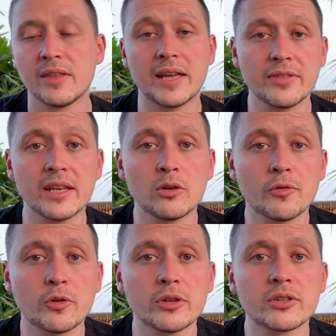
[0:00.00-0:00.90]
and then
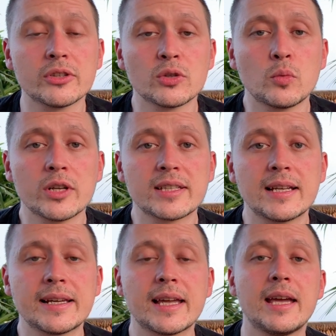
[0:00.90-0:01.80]
of course also words
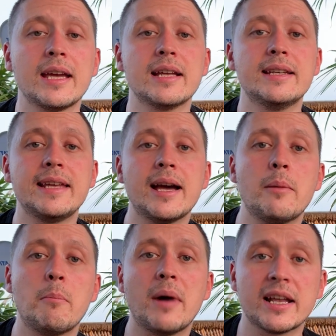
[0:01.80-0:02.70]
like der
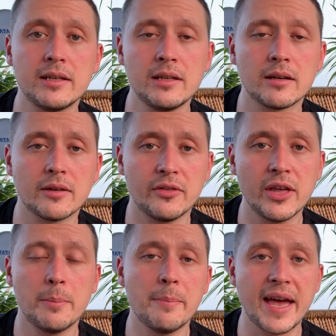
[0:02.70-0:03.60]
Mann,
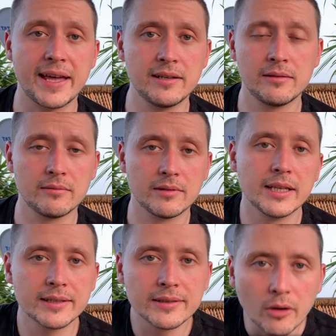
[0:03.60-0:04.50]
the man,
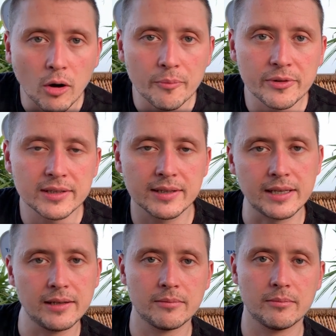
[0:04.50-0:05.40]
is
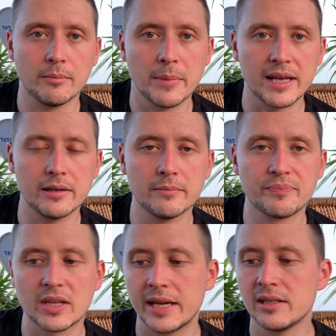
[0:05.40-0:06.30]
obviously male,
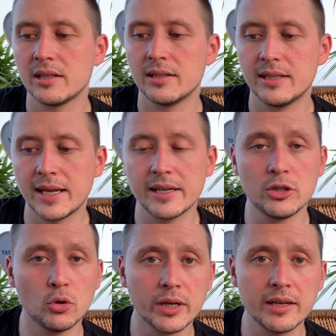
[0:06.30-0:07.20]
and der
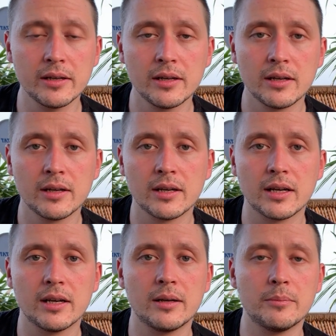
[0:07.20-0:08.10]
Junge,
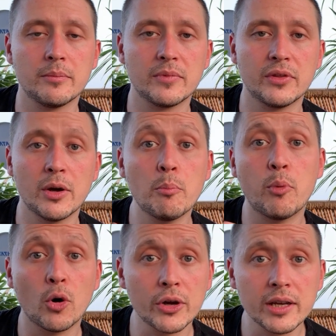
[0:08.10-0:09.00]
the
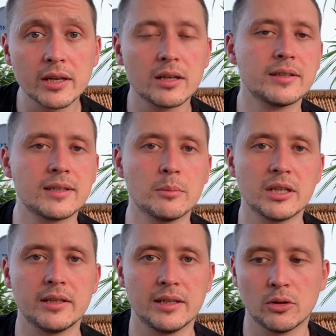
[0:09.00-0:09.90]
boy, similarly